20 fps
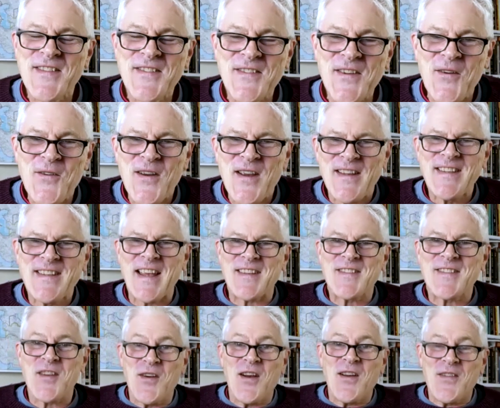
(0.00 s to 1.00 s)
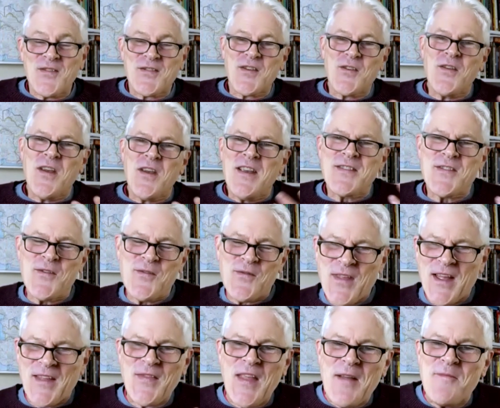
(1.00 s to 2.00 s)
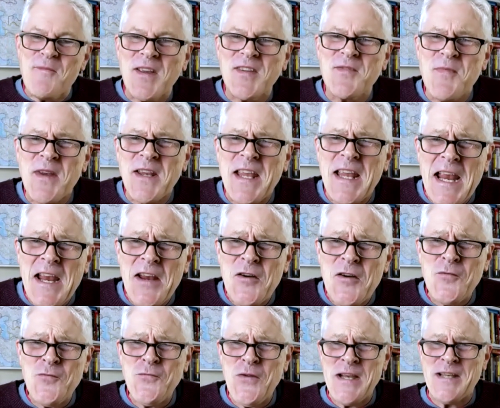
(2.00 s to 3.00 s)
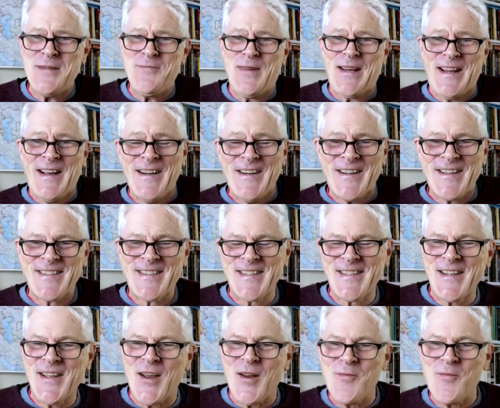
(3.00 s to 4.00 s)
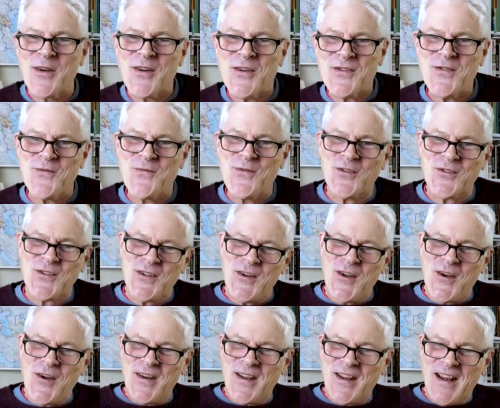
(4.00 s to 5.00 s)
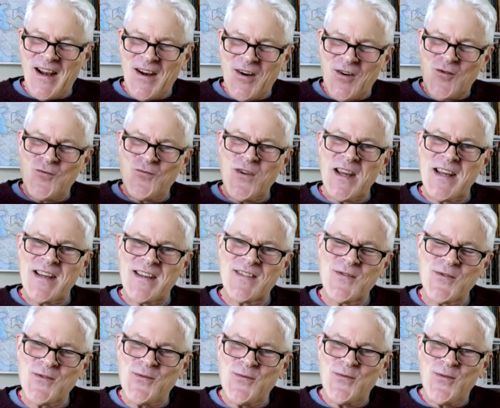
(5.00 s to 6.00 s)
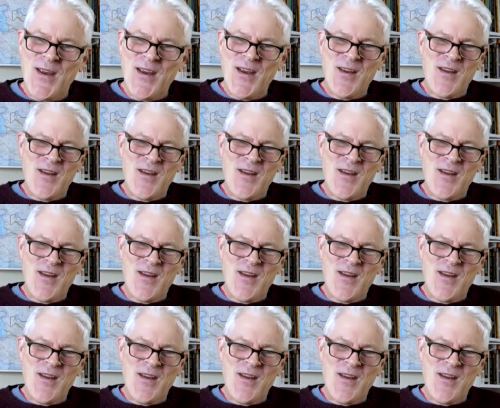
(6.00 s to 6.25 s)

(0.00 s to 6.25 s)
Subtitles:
So that must make it incredibly hard to learn, because you've got to learn a great sort of